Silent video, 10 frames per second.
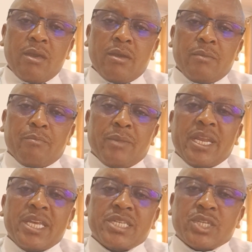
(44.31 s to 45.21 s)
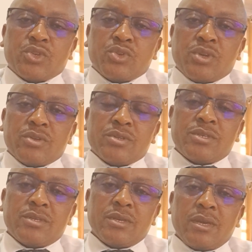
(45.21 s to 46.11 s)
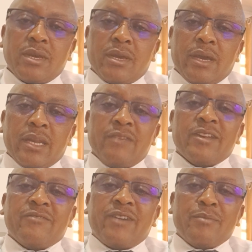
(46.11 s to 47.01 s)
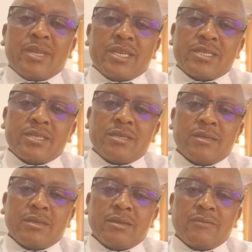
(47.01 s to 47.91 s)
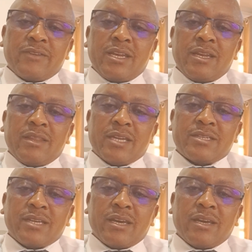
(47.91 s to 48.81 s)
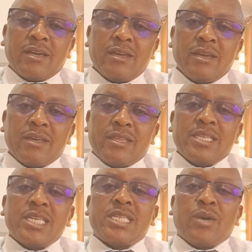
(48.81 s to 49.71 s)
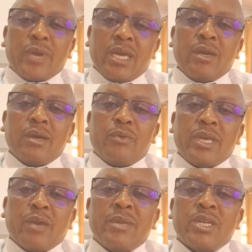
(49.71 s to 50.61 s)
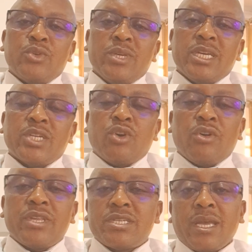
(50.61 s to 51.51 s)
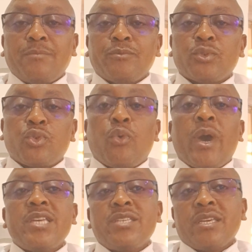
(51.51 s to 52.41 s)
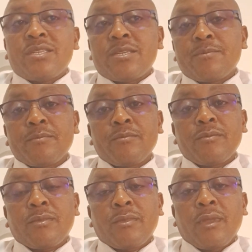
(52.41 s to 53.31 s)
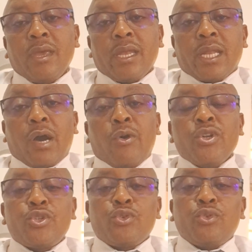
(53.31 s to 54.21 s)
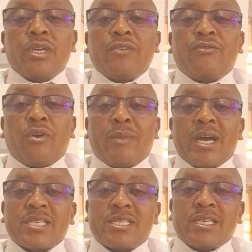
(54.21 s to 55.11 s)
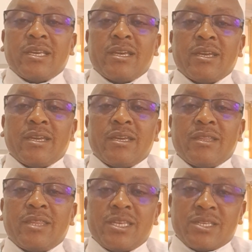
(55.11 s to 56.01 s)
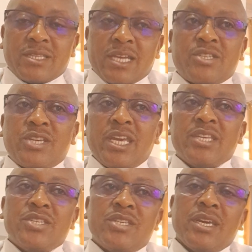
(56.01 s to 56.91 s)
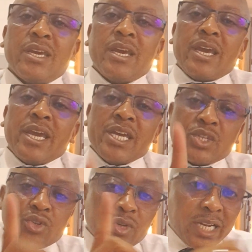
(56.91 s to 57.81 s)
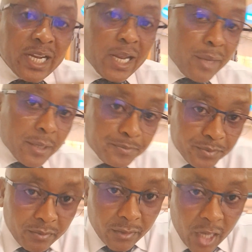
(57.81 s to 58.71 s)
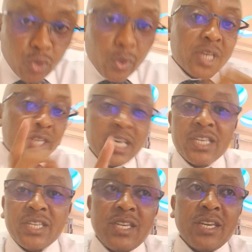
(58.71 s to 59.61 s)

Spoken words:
many institutions, and even families feel that this is the way we have been doing it all this time. So why change? Now, I want to inform us this that change is not an enemy. Actually, change